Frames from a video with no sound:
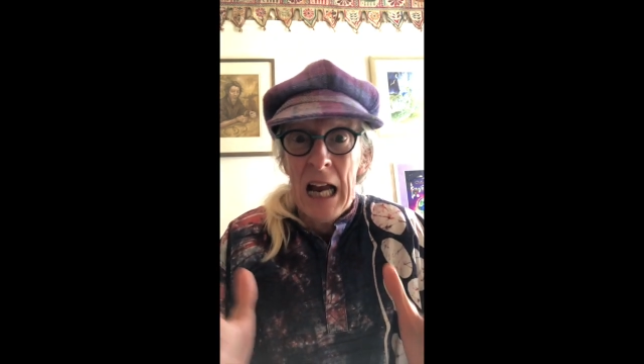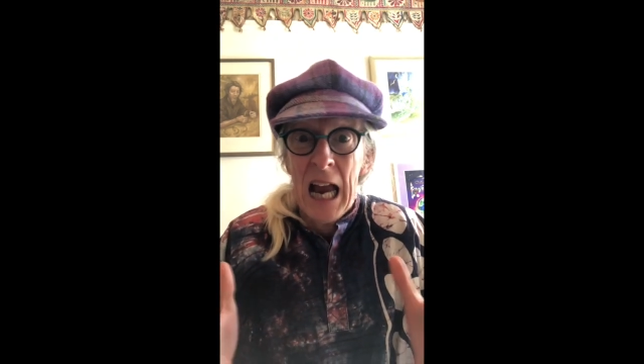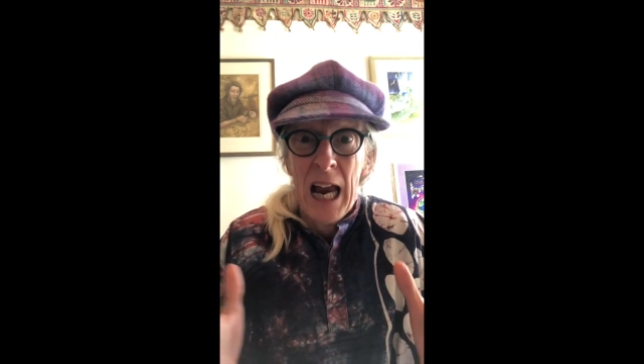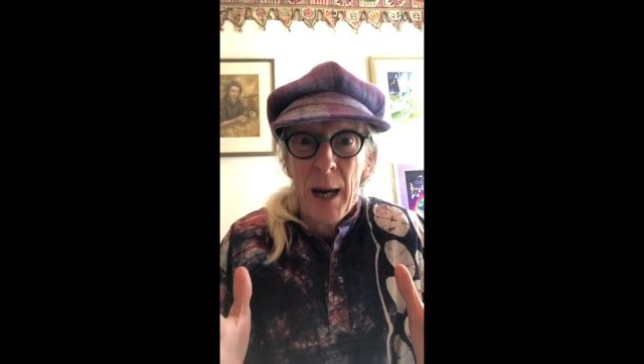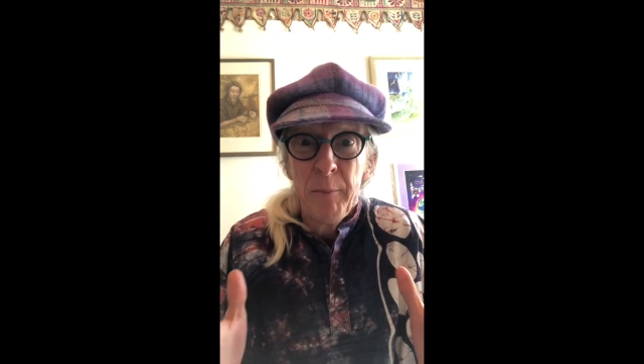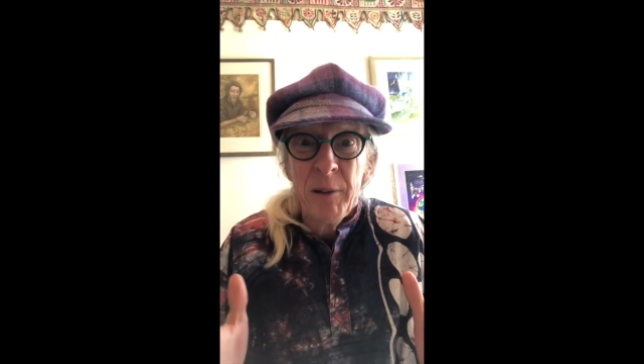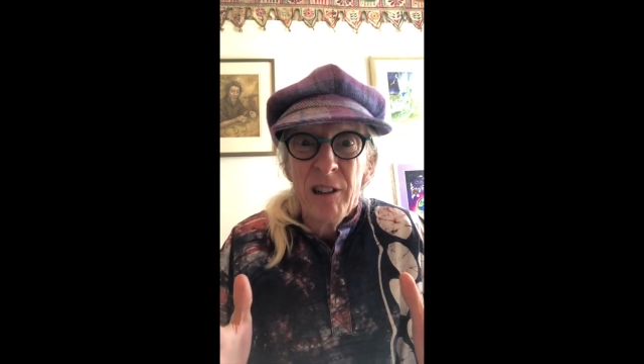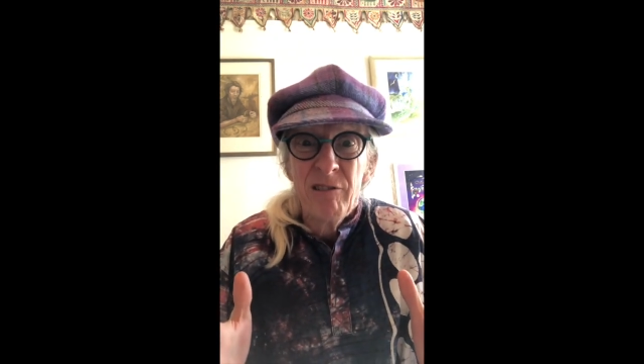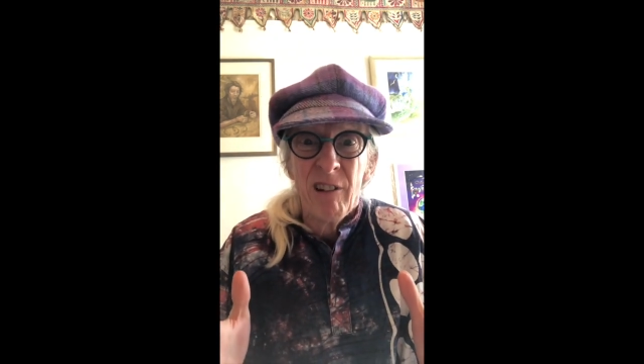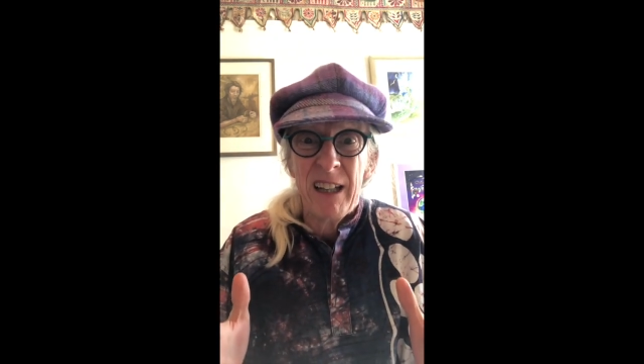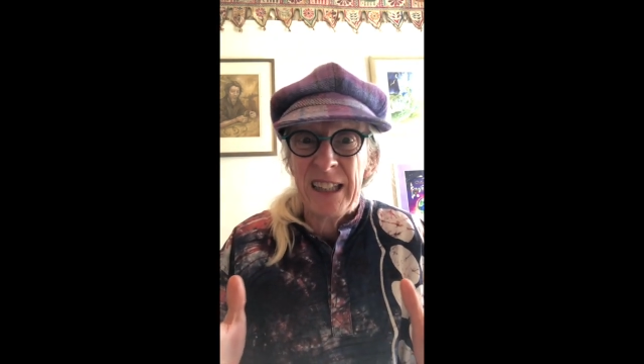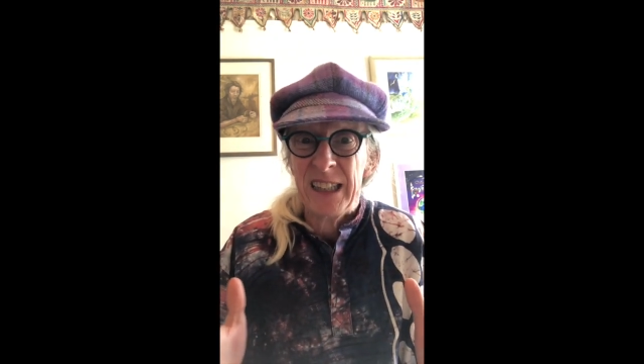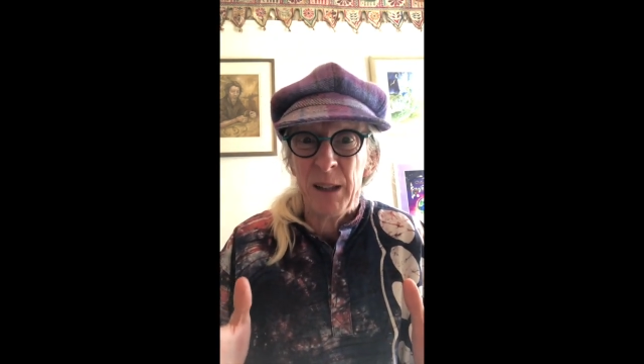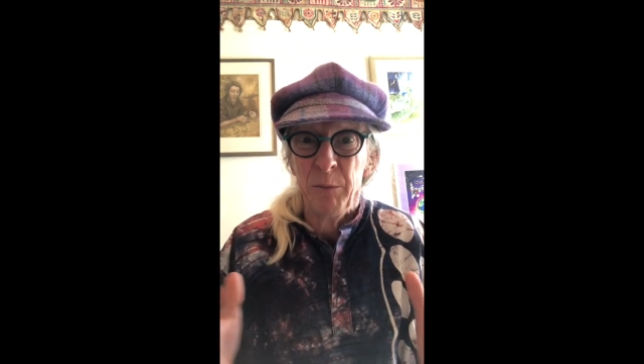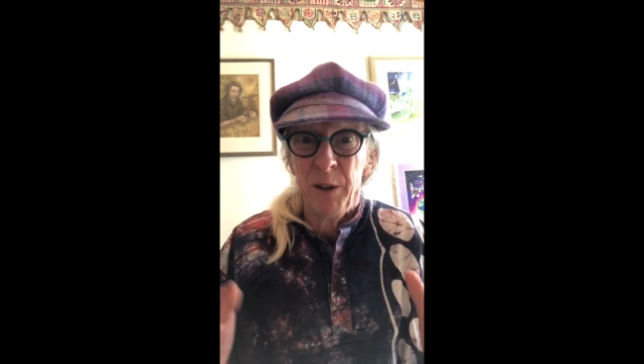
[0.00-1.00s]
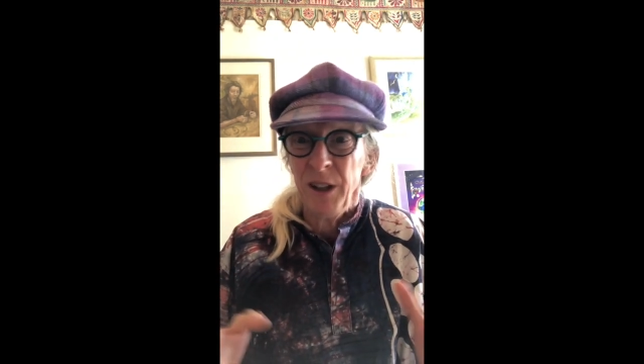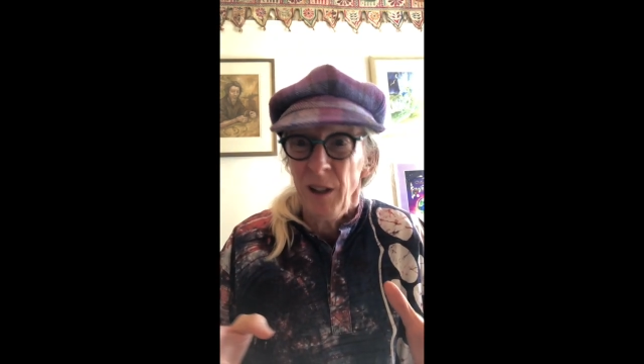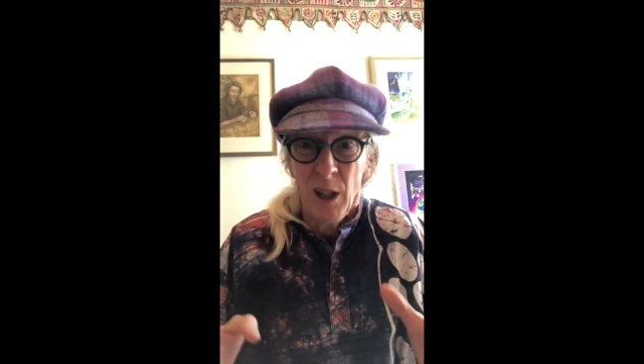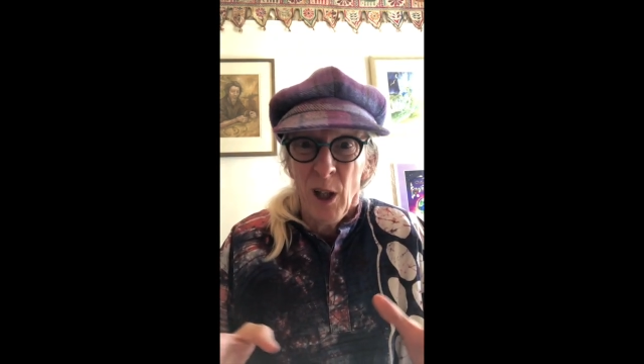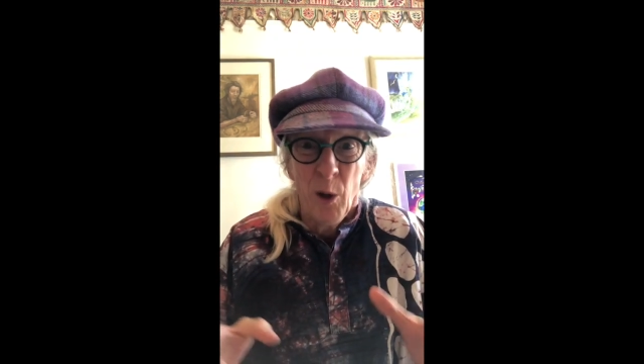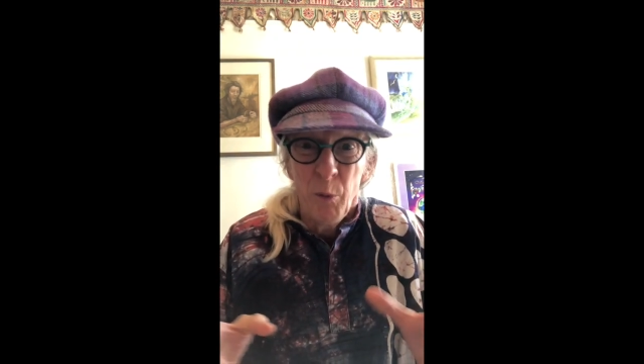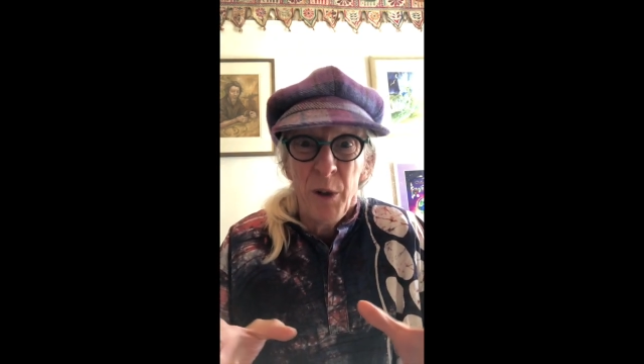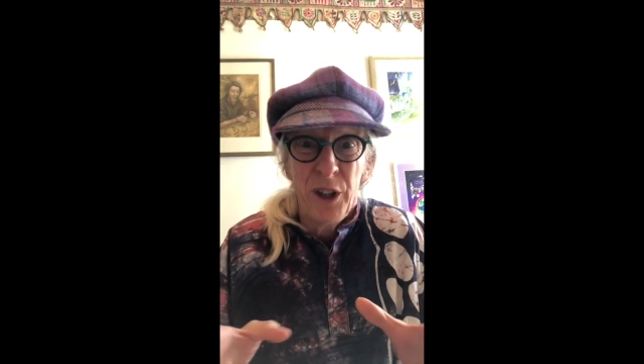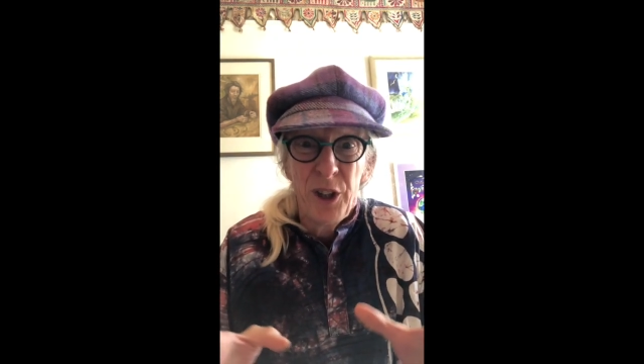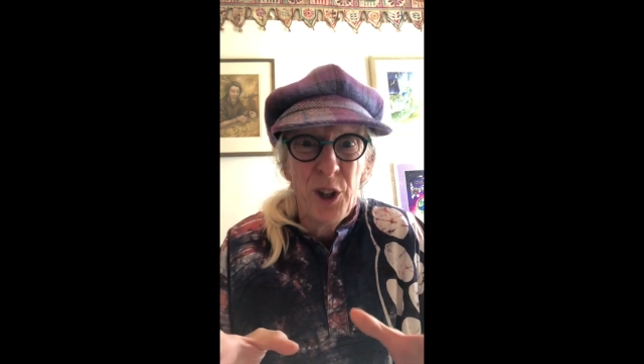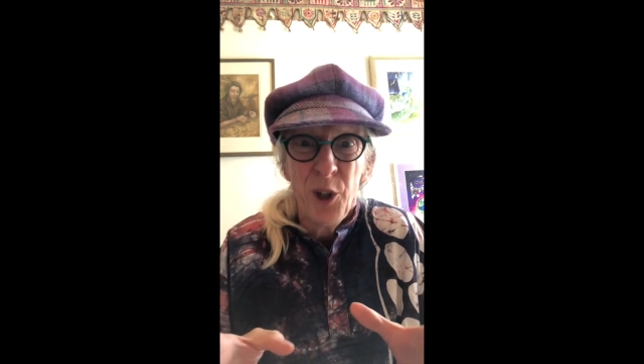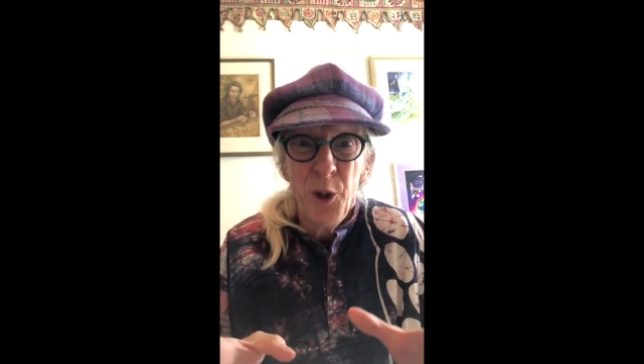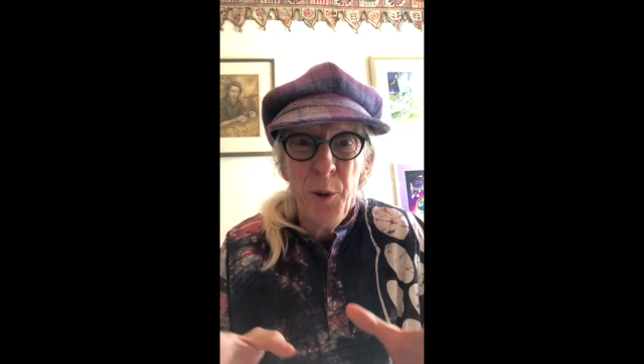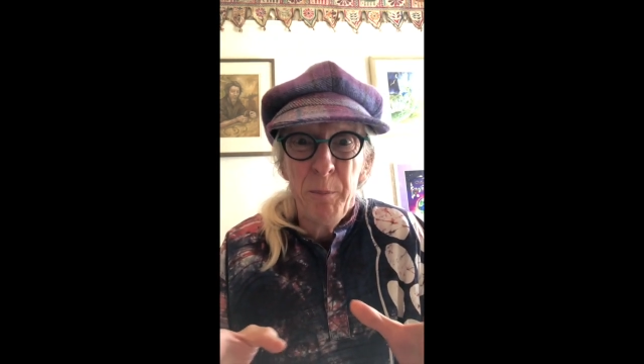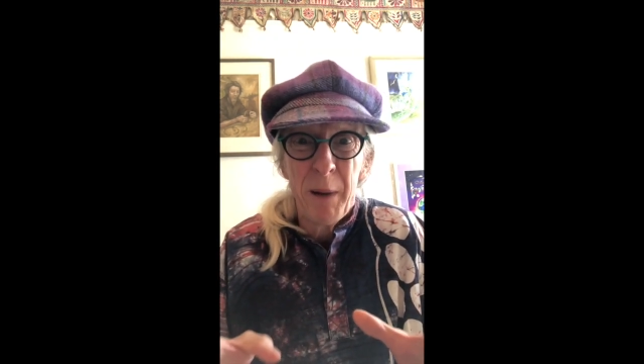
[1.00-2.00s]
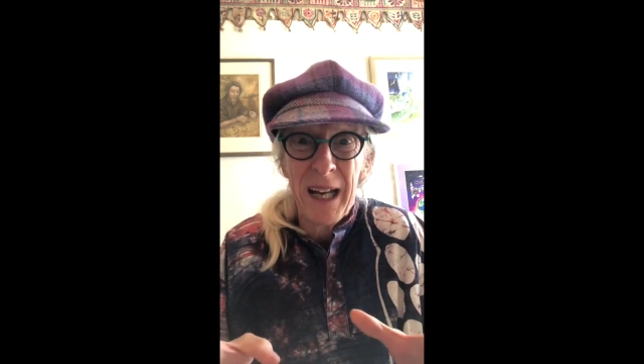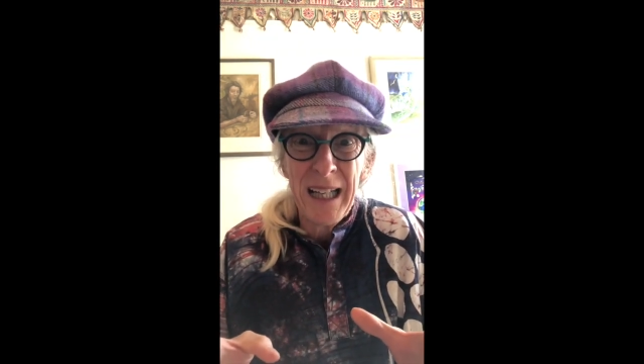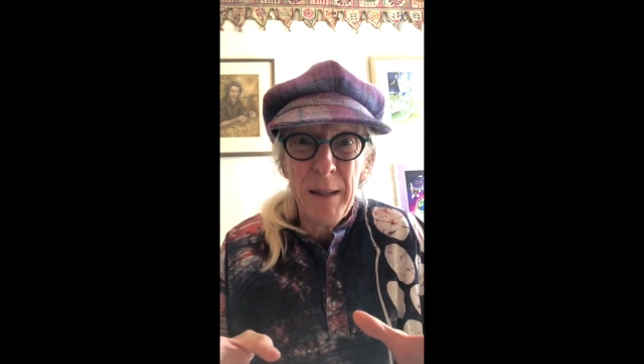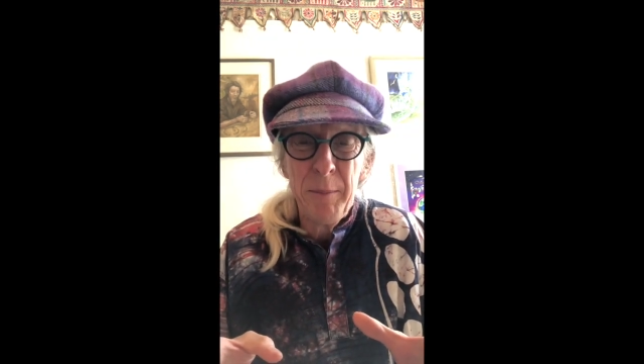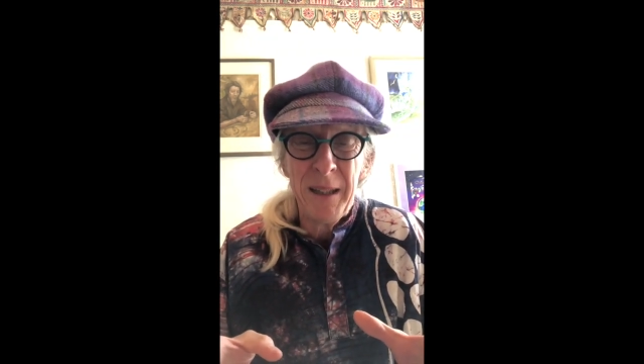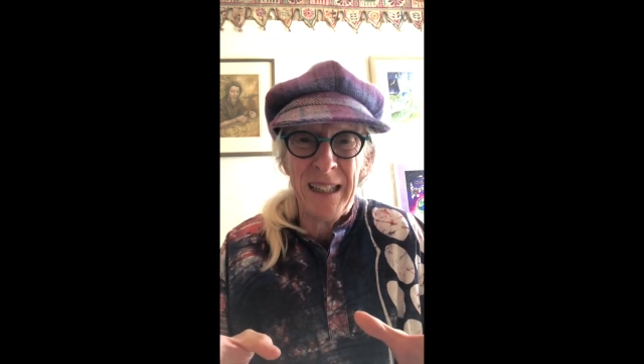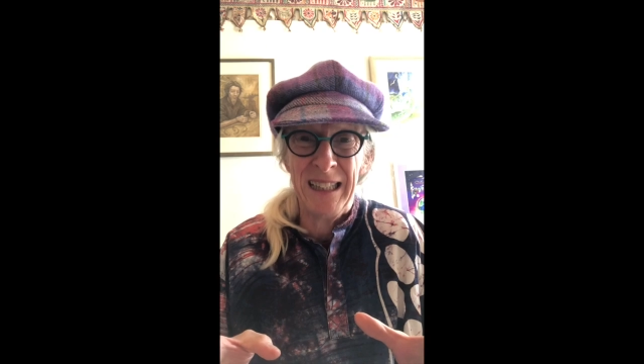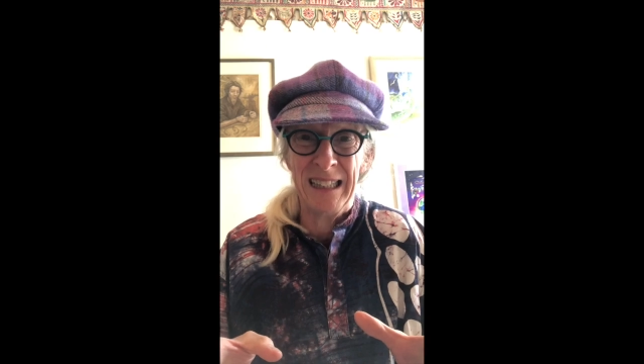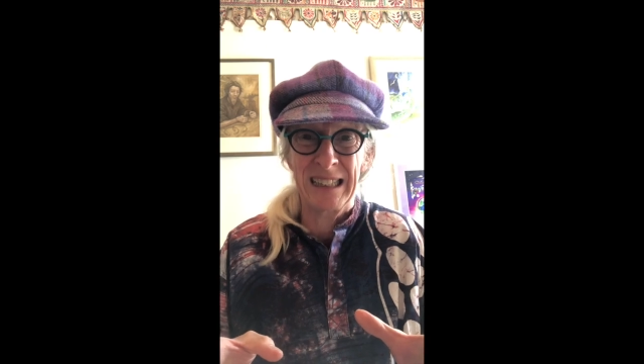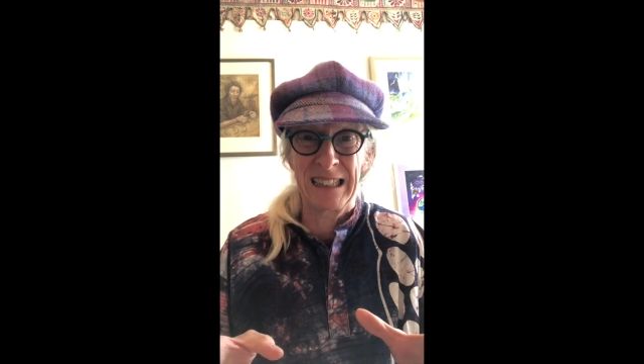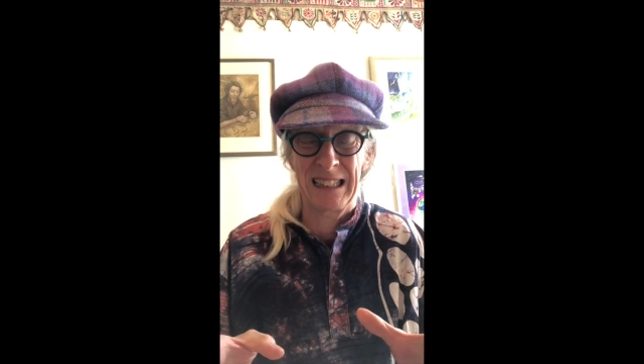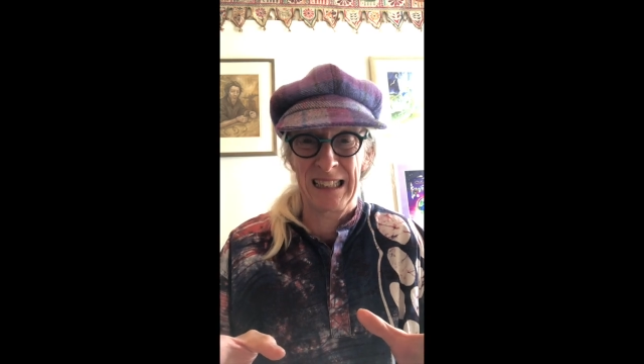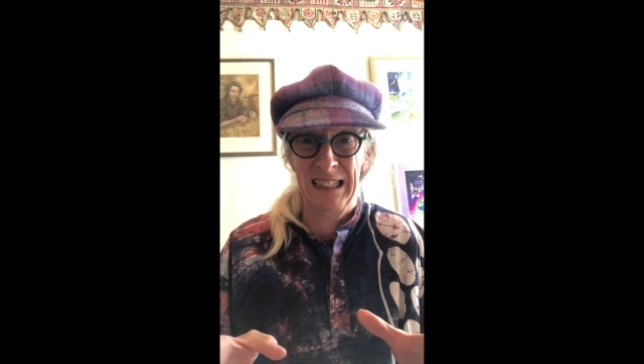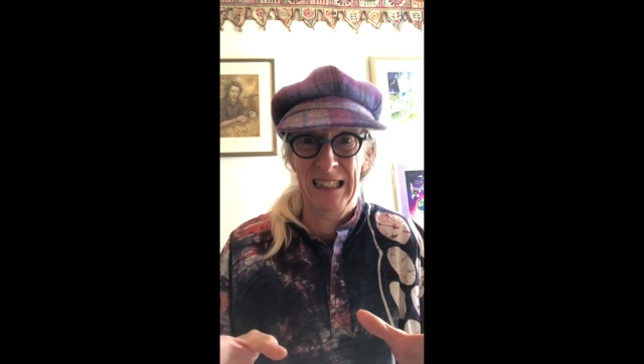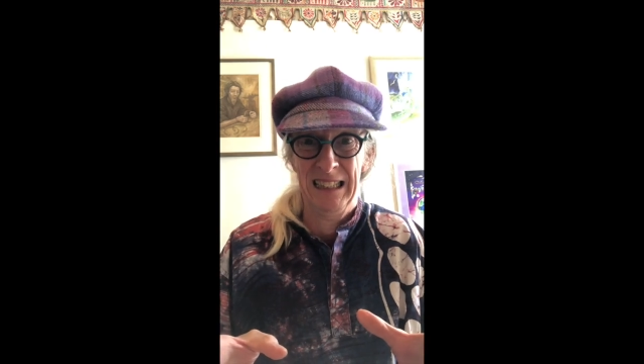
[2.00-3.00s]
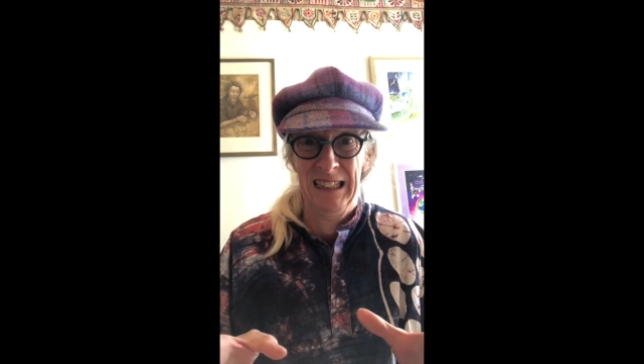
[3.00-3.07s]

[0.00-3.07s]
emigrating with 2 babies.